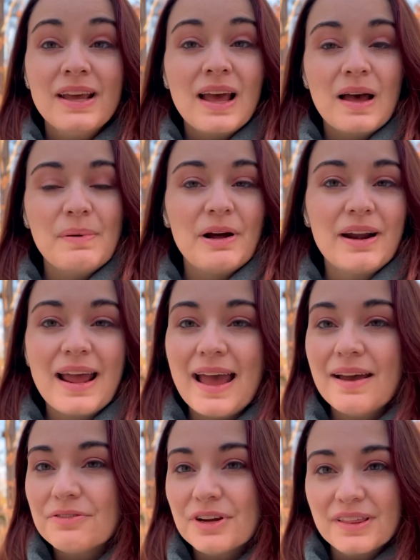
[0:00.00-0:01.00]
about
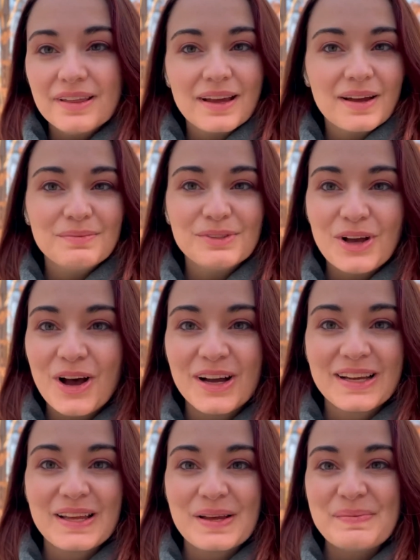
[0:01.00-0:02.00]
everything I'm
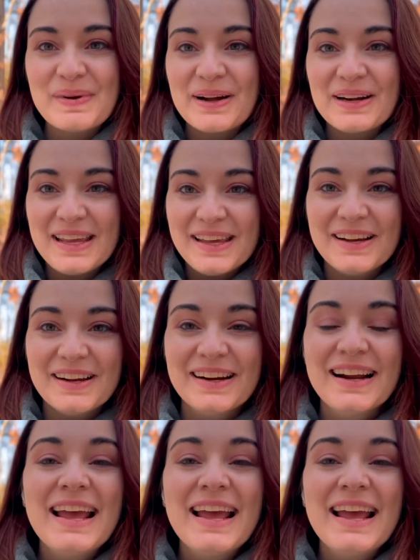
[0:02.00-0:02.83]
talking about here,